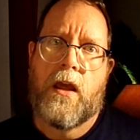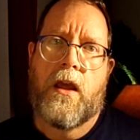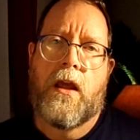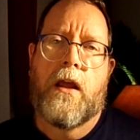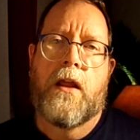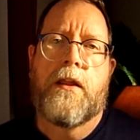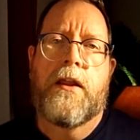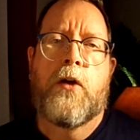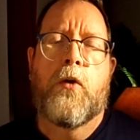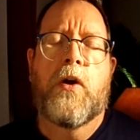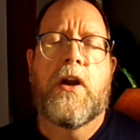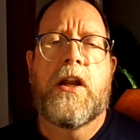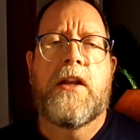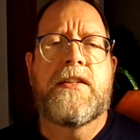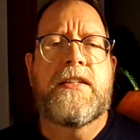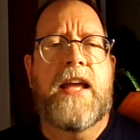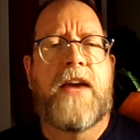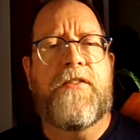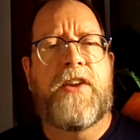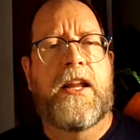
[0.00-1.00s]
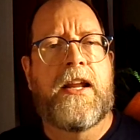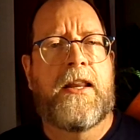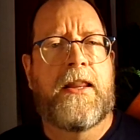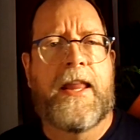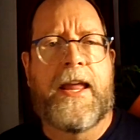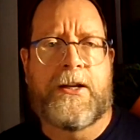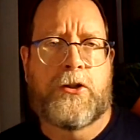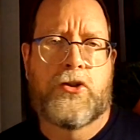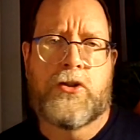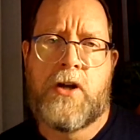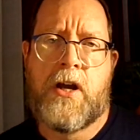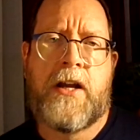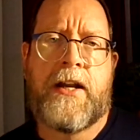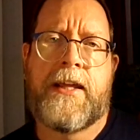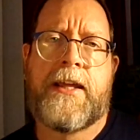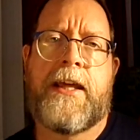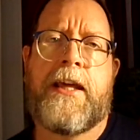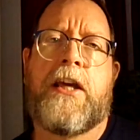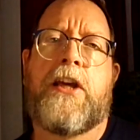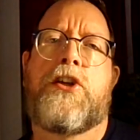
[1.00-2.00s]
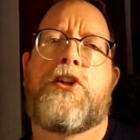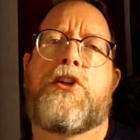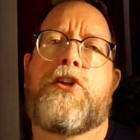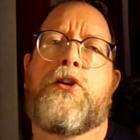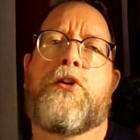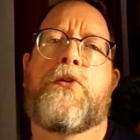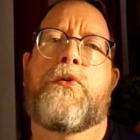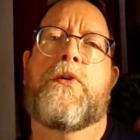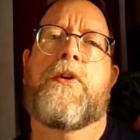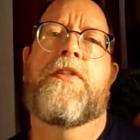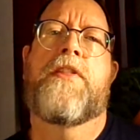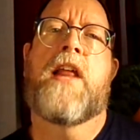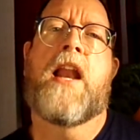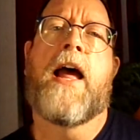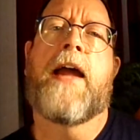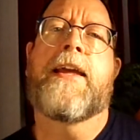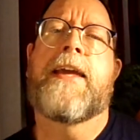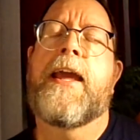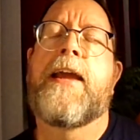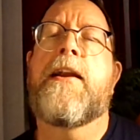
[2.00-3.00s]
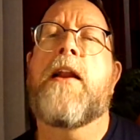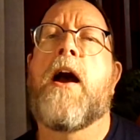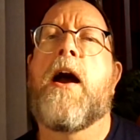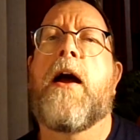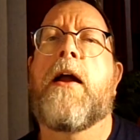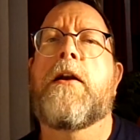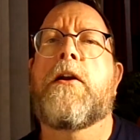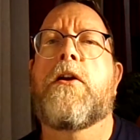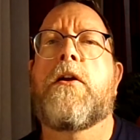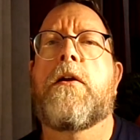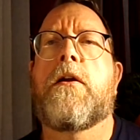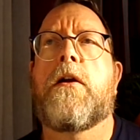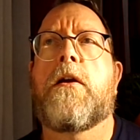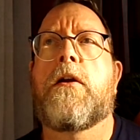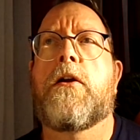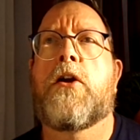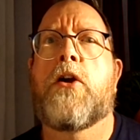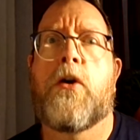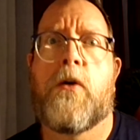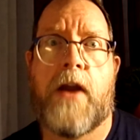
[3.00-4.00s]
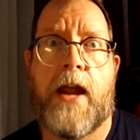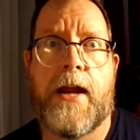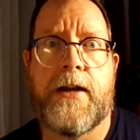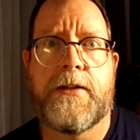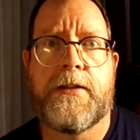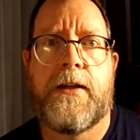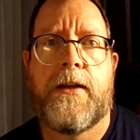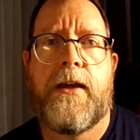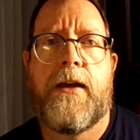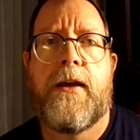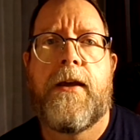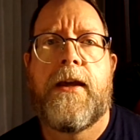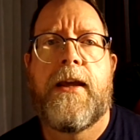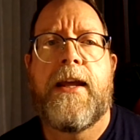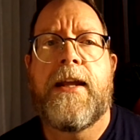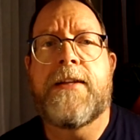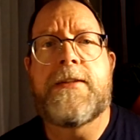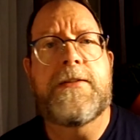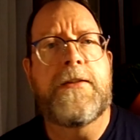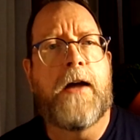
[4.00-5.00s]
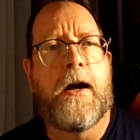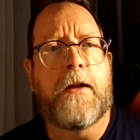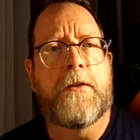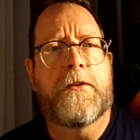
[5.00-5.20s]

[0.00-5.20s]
the organ is having an electronic issue that I cannot correct. It's not